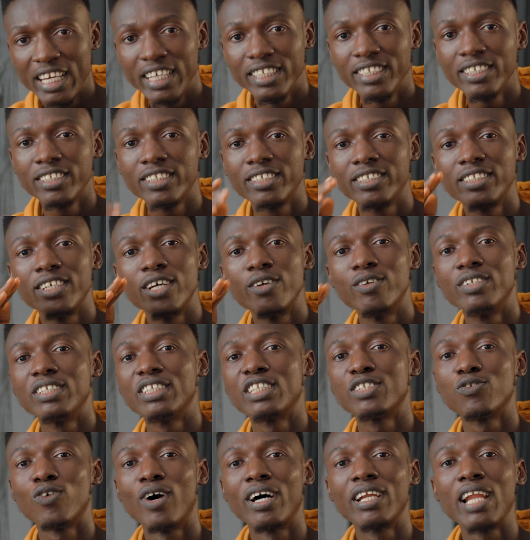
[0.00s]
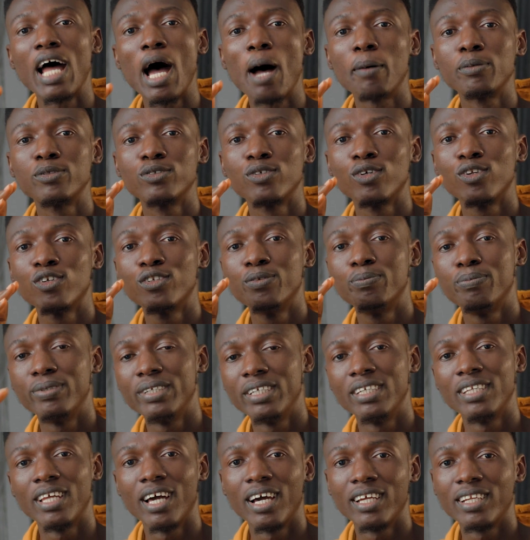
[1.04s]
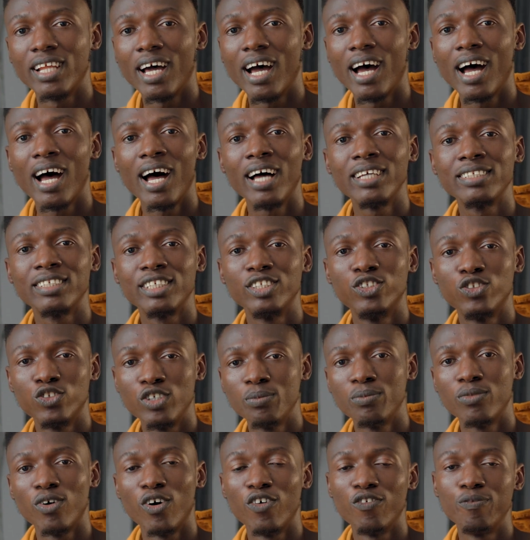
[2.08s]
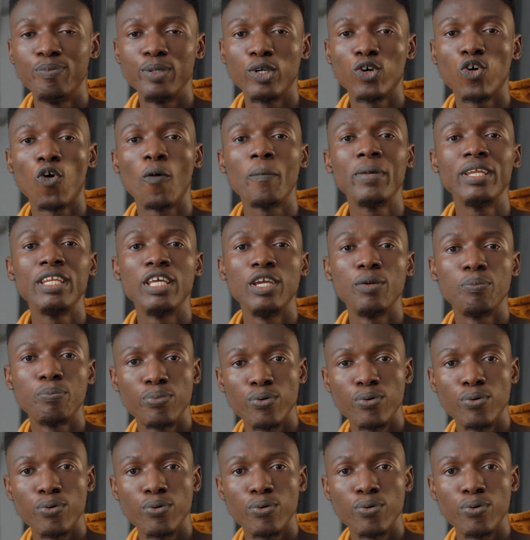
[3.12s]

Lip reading: this series is for an absolute beginner that has a dream of becoming a